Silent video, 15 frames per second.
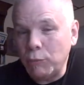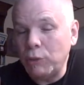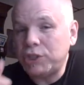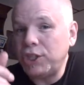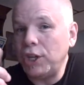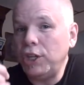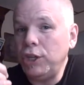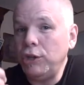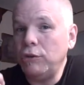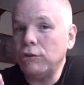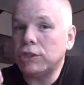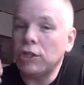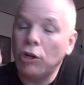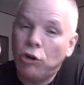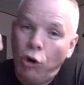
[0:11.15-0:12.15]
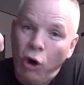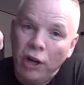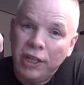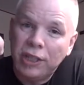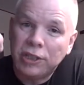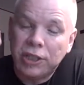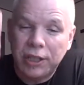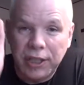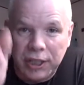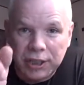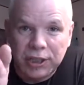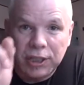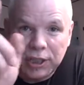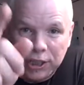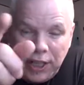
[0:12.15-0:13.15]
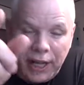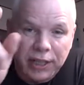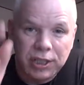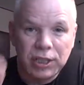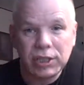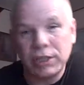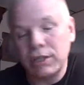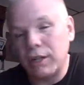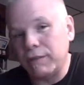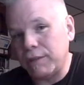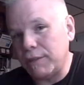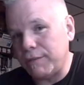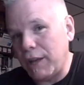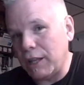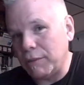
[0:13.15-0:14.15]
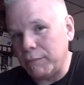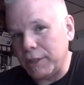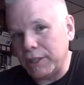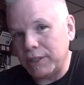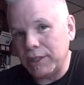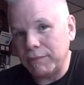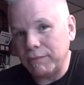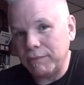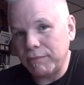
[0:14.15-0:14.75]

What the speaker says: which are used according to these stages of development.